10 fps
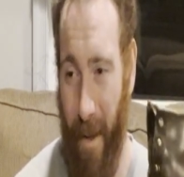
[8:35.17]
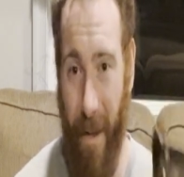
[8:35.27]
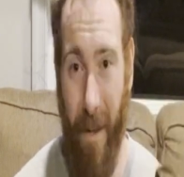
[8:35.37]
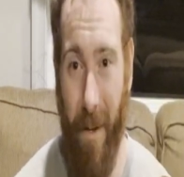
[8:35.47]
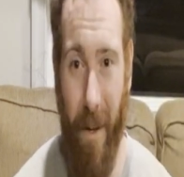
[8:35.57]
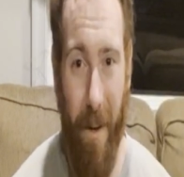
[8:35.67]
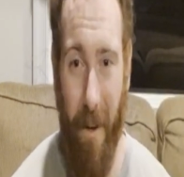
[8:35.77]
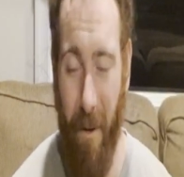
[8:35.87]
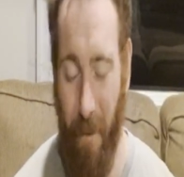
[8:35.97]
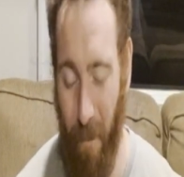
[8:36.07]
and
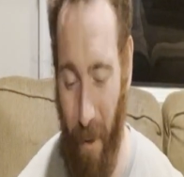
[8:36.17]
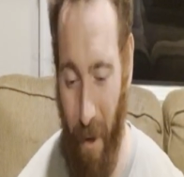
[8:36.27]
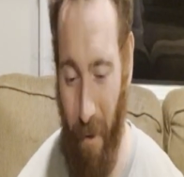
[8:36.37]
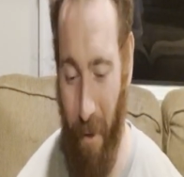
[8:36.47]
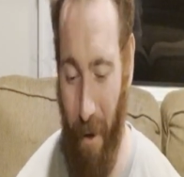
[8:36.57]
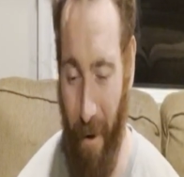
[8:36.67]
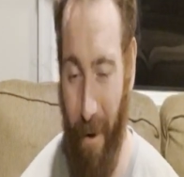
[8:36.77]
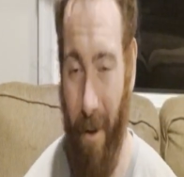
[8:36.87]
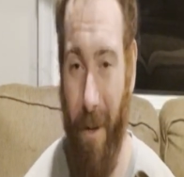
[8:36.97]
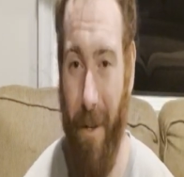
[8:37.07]
what all
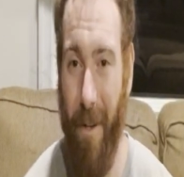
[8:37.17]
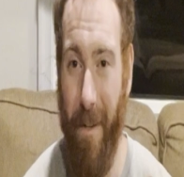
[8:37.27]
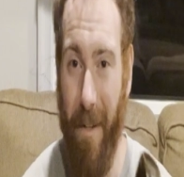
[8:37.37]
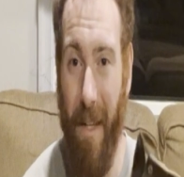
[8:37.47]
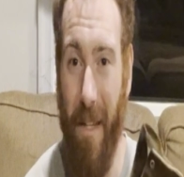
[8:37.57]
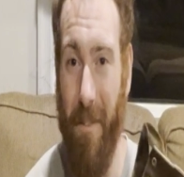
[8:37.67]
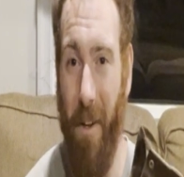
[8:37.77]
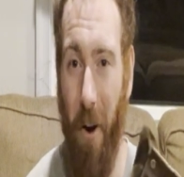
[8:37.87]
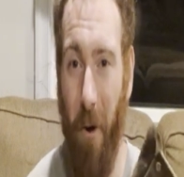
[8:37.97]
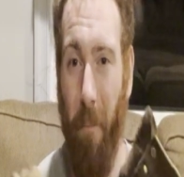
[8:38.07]
their needs
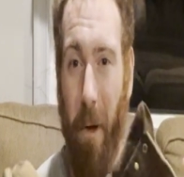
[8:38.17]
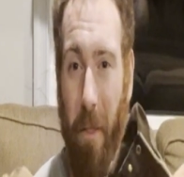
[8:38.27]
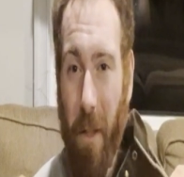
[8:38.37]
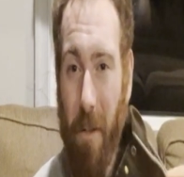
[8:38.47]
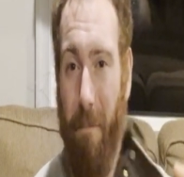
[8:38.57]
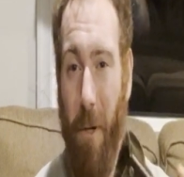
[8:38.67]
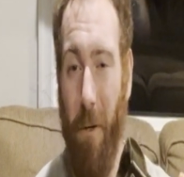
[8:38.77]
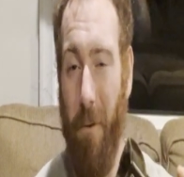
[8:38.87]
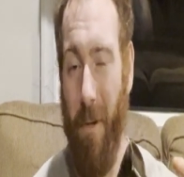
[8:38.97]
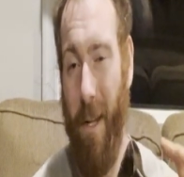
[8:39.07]
are, but this
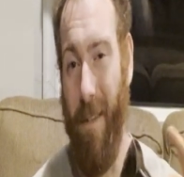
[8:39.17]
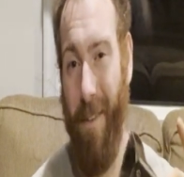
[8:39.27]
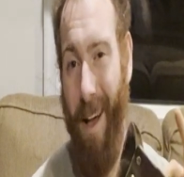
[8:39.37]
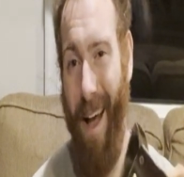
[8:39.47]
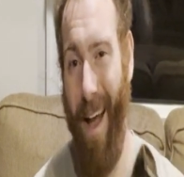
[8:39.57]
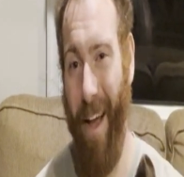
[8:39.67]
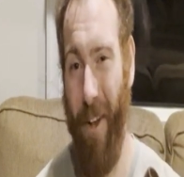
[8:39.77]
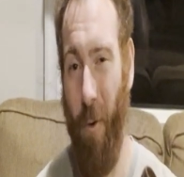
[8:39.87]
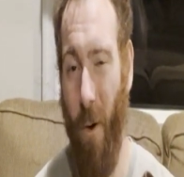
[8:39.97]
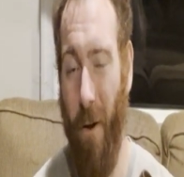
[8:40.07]
boot is a high
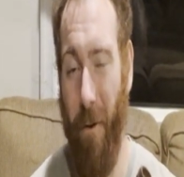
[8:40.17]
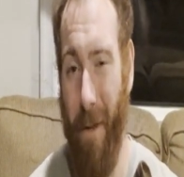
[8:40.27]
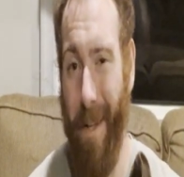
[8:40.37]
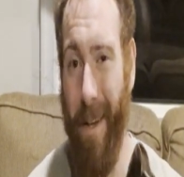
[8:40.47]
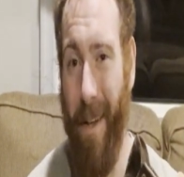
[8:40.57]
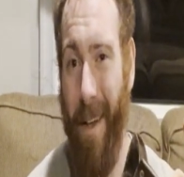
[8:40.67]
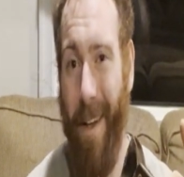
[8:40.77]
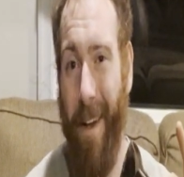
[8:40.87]
quality